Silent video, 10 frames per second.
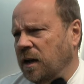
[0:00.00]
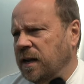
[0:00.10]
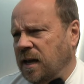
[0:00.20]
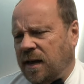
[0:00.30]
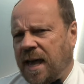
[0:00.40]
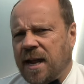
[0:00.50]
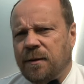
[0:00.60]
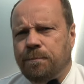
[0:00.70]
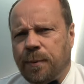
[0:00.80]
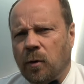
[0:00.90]
an
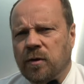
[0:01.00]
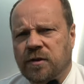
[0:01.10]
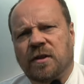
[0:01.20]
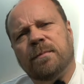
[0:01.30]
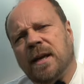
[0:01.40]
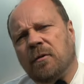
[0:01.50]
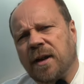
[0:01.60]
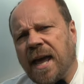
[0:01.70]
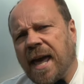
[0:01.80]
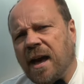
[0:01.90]
added bonus of being able
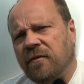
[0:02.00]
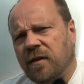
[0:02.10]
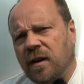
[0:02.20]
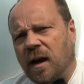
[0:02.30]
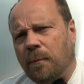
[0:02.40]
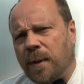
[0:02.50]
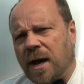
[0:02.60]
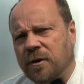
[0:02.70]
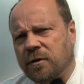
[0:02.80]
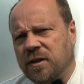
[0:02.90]
to have a
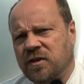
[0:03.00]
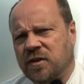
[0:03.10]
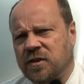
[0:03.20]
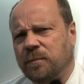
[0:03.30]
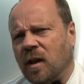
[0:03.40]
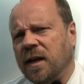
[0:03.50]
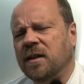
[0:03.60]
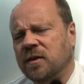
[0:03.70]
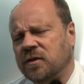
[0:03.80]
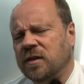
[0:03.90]
monitoring system like
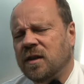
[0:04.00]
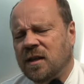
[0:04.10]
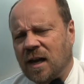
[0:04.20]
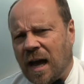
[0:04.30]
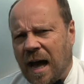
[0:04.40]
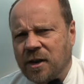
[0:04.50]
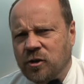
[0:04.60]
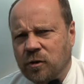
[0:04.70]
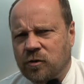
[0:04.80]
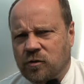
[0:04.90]
this on
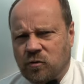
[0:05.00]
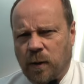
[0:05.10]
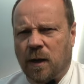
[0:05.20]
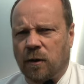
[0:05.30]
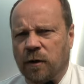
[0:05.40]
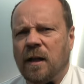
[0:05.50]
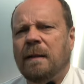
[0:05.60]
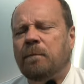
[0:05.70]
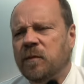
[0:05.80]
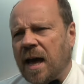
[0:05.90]
your trailer,
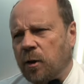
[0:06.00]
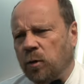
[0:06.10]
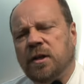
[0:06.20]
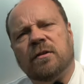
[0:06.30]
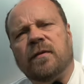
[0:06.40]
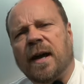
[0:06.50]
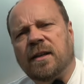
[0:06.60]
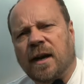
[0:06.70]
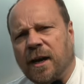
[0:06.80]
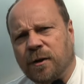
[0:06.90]
not only to
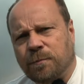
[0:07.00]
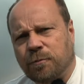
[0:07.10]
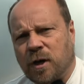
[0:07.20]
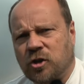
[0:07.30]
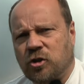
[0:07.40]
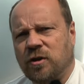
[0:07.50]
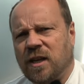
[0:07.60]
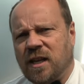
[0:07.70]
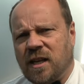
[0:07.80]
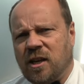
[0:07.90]
find tire pressure
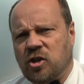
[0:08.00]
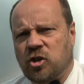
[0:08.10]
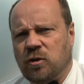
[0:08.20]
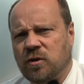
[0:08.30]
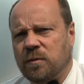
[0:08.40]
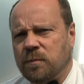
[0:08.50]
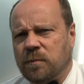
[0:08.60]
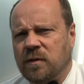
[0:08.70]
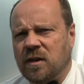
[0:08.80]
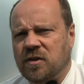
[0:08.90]
issues and,
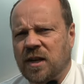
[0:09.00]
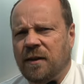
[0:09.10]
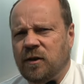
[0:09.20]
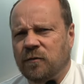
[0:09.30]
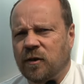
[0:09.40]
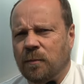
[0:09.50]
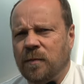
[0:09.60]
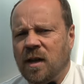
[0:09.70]
and save you from